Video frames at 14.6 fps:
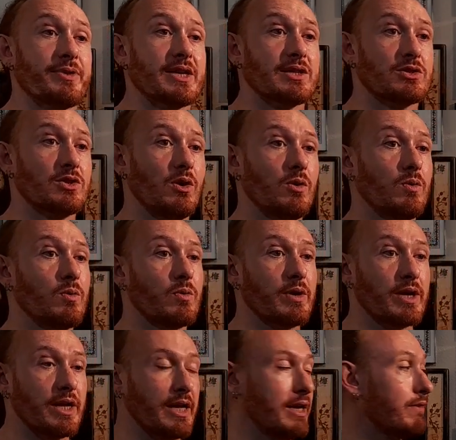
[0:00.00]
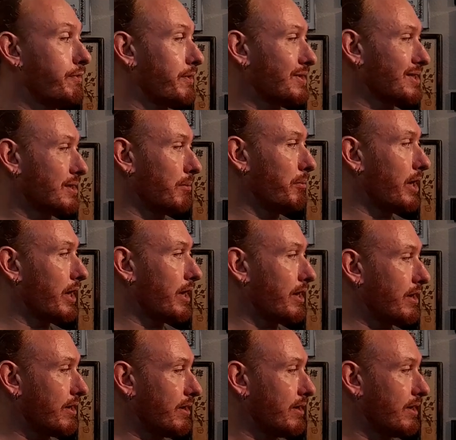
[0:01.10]
So if
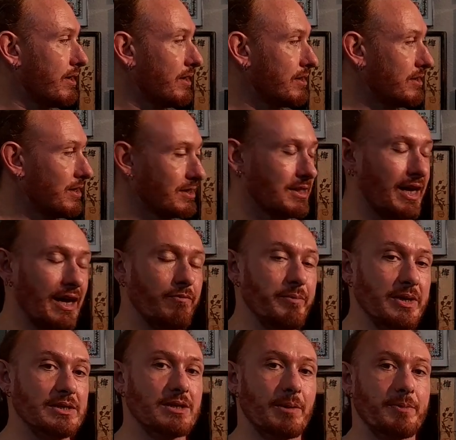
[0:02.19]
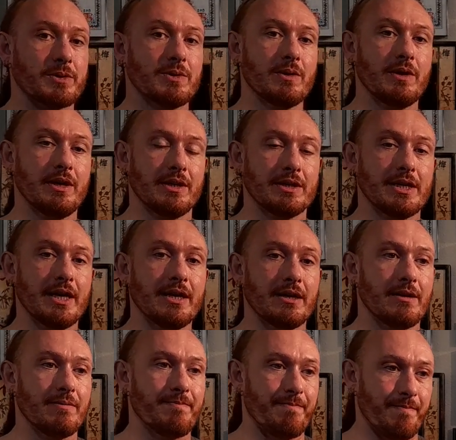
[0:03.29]
somebody does not have means, opportunity,
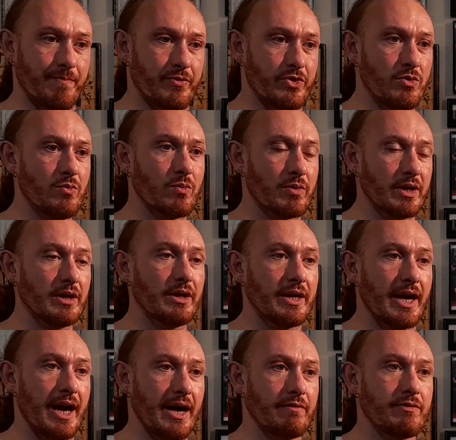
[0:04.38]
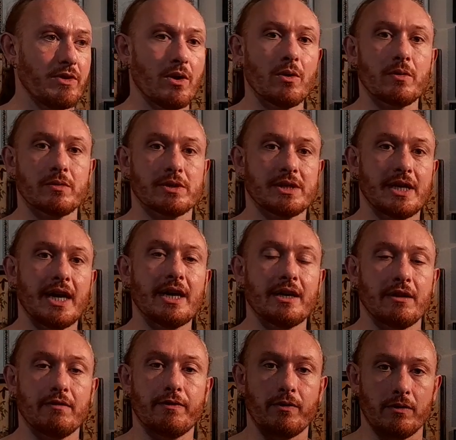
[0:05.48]
intent, you really have no
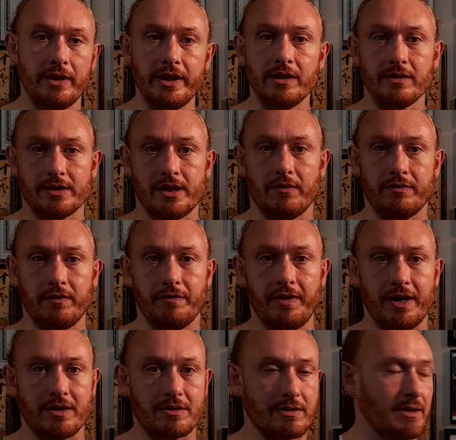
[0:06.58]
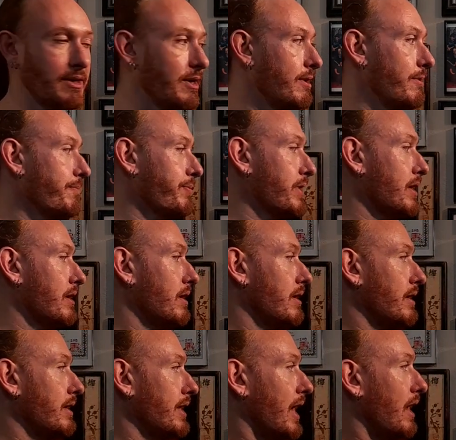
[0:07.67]
standing for legal self-defense.
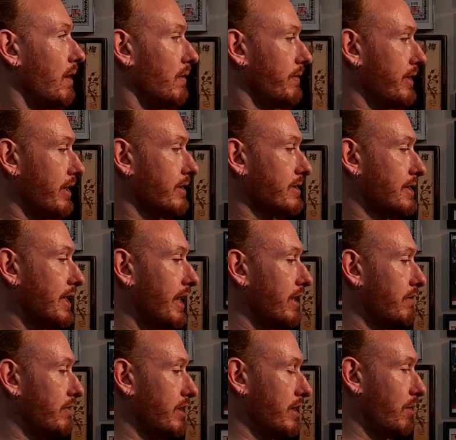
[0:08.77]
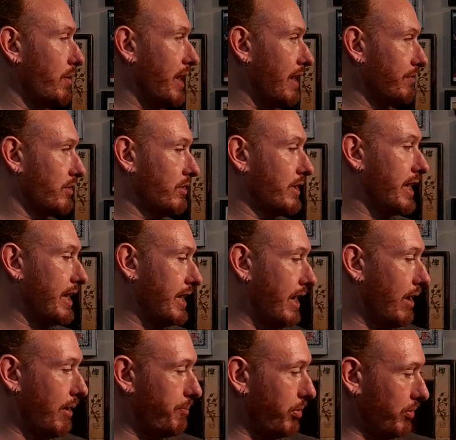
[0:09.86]
Now, the other side of it that we have to look at,
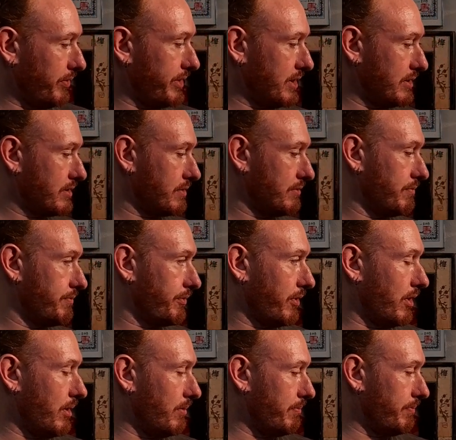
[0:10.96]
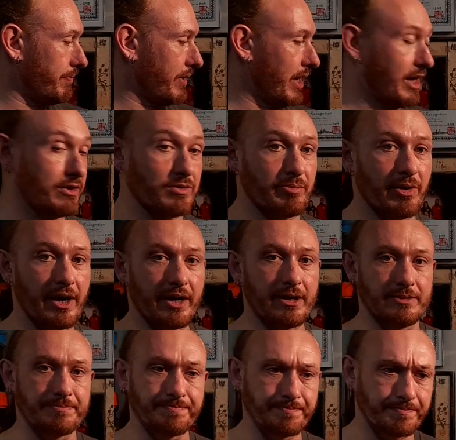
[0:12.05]
now I pulled this from Andrew Branca,